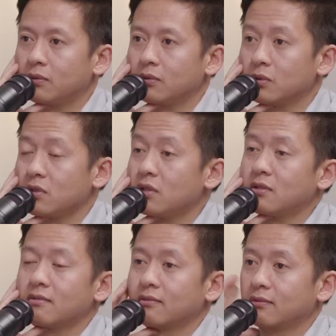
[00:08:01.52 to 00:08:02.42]
Was it,
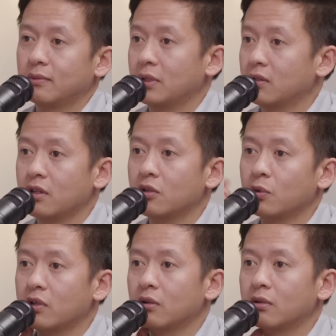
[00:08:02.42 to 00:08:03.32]
in
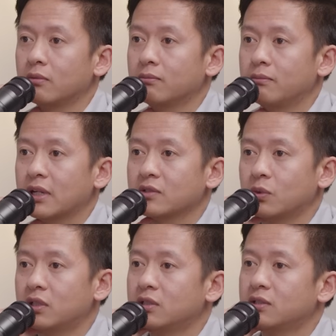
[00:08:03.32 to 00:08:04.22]
your best word?